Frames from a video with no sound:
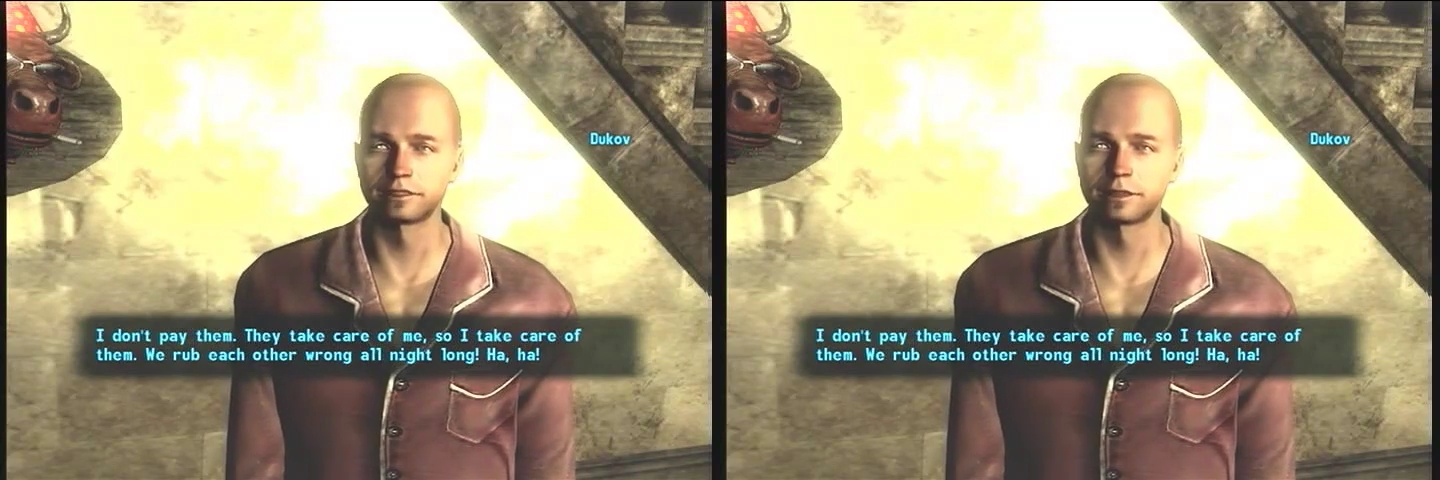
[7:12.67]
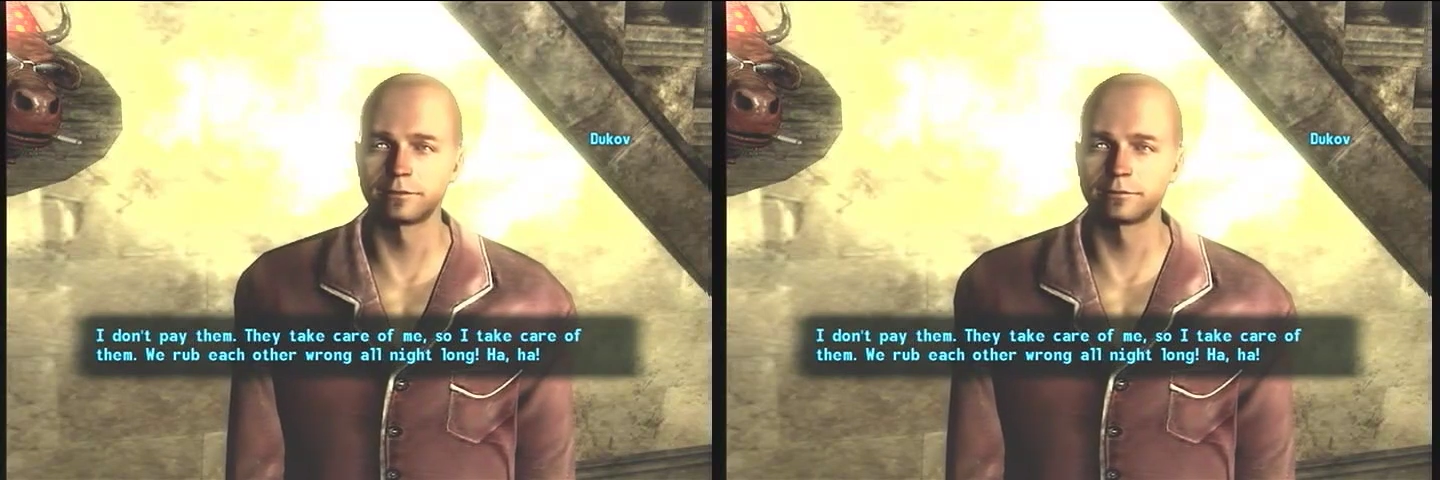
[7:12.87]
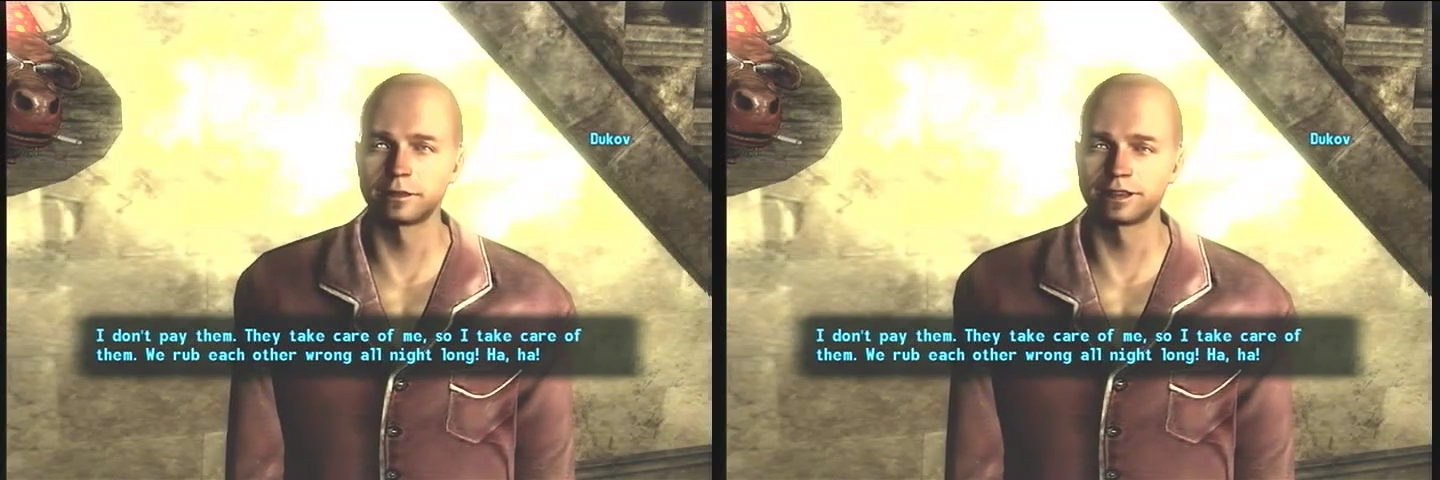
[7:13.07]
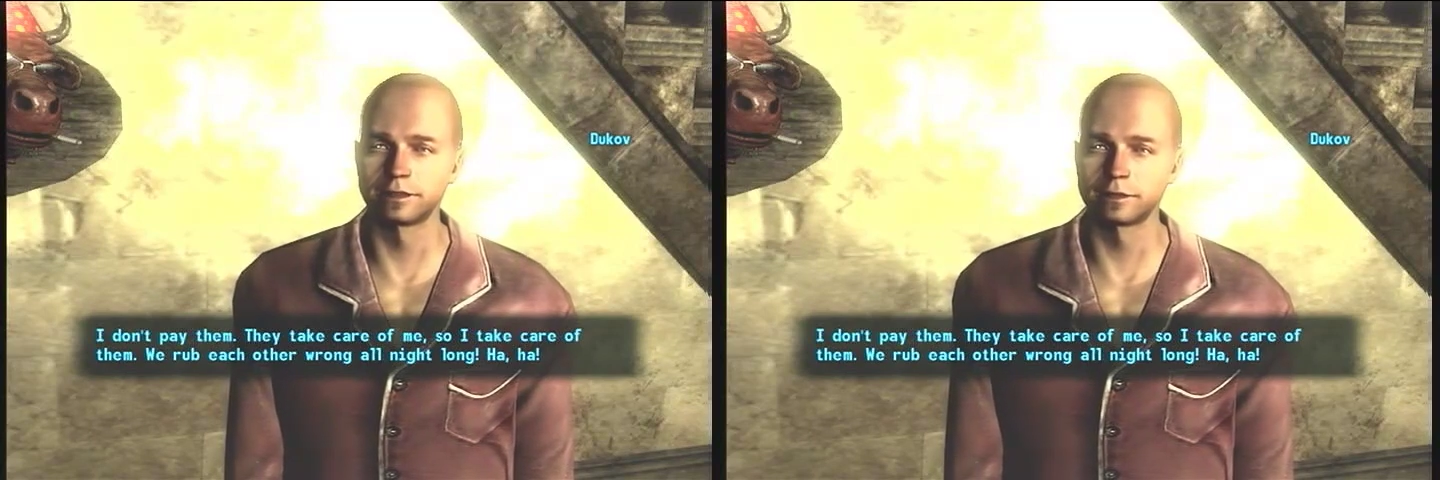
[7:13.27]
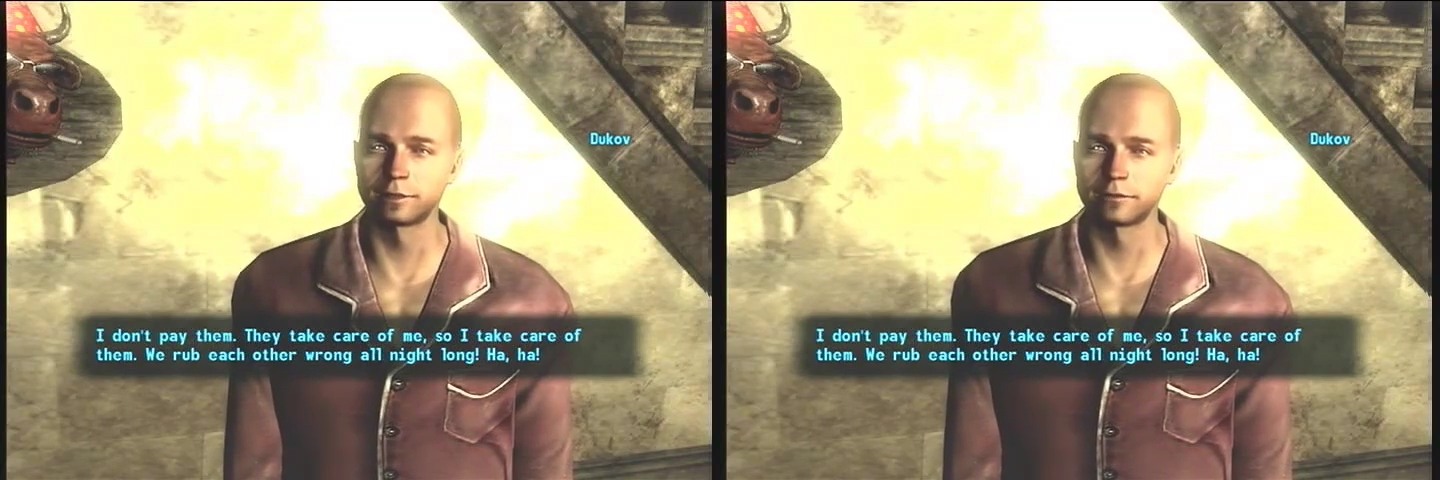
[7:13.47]
They take
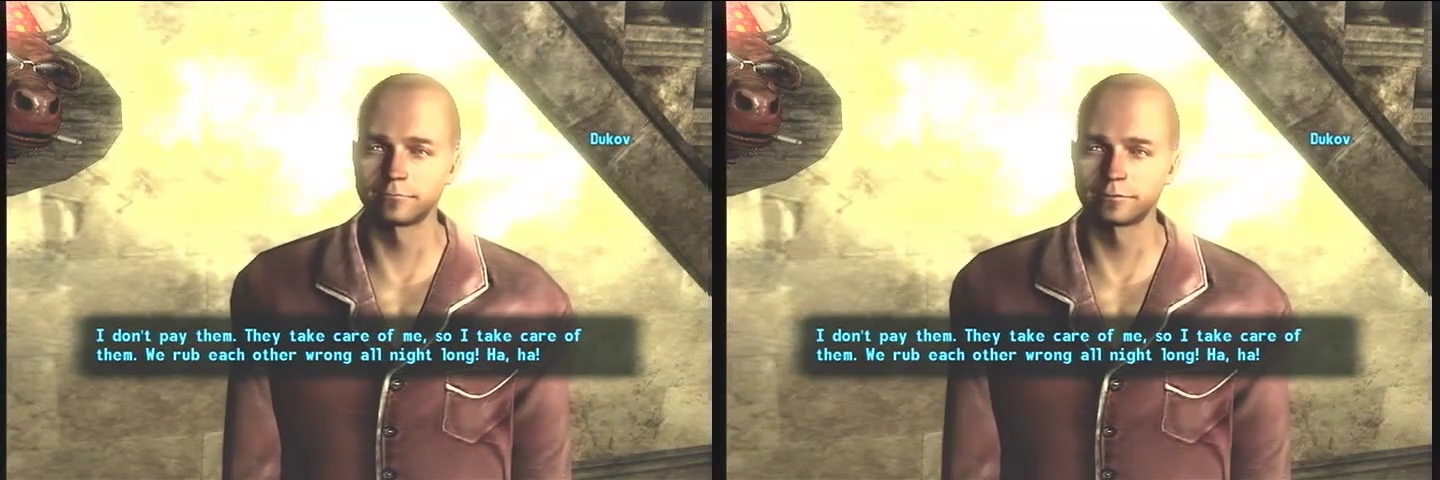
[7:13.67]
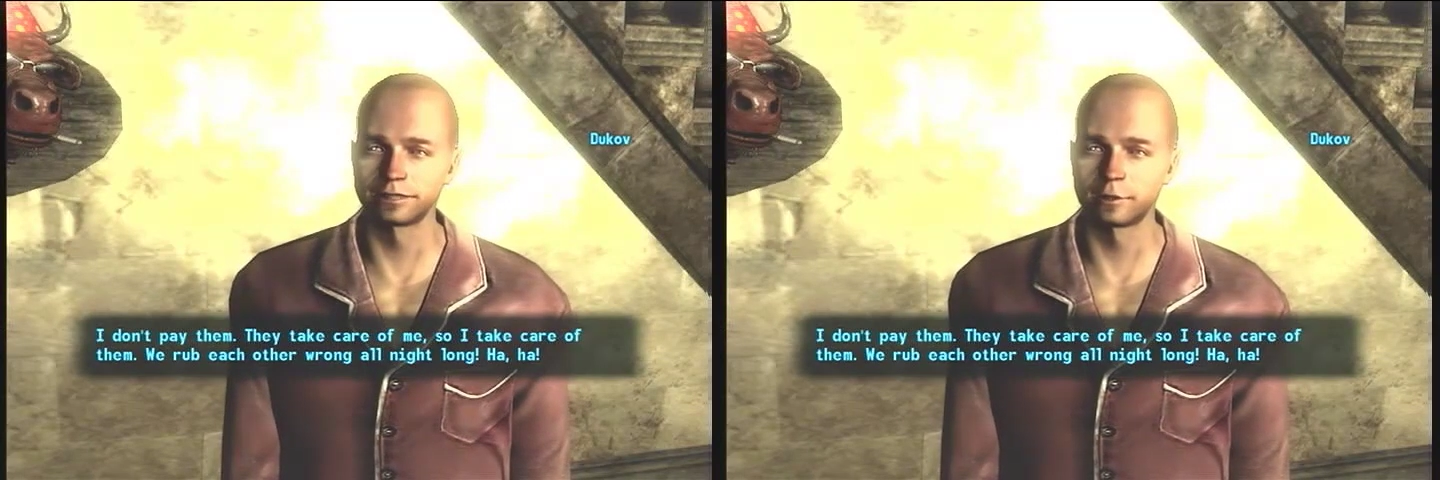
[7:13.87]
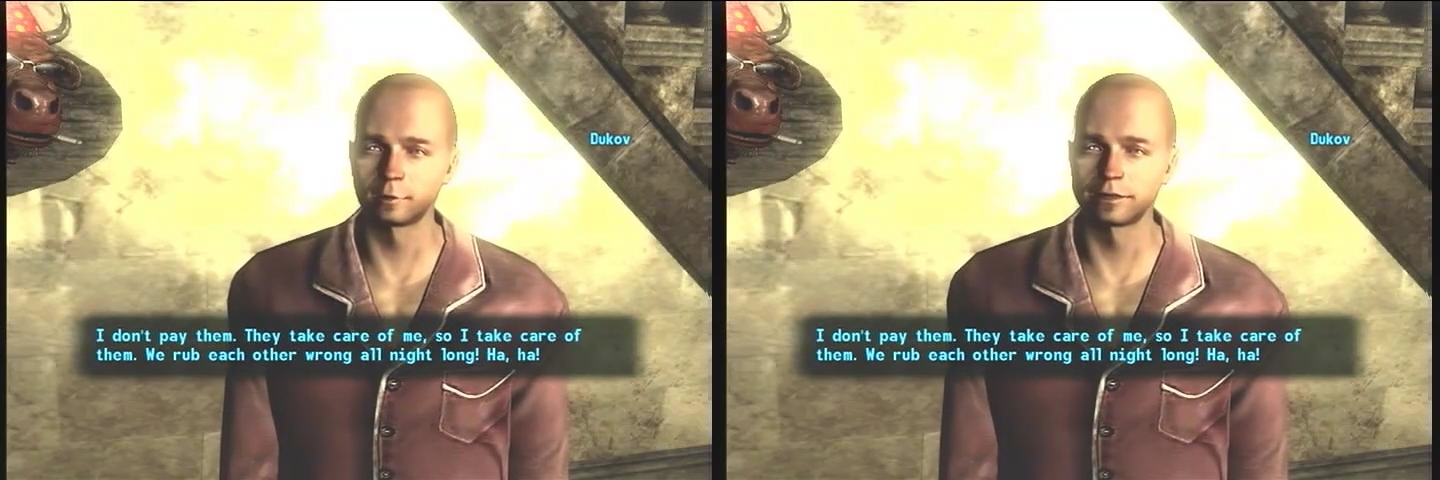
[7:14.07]
care of me, so